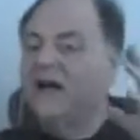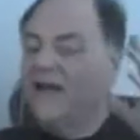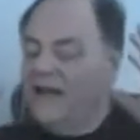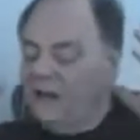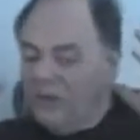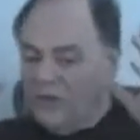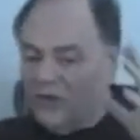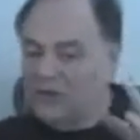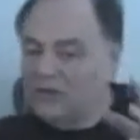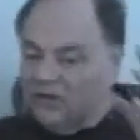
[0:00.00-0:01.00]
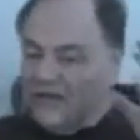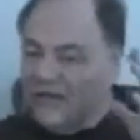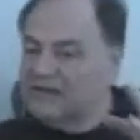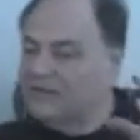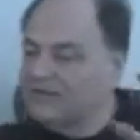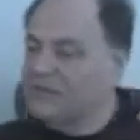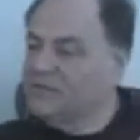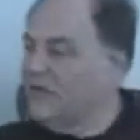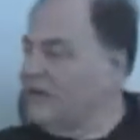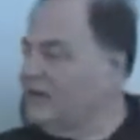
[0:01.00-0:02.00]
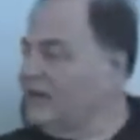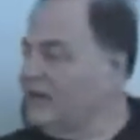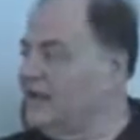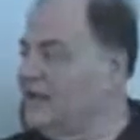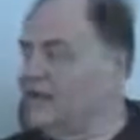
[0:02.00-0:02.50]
a real concept of reality.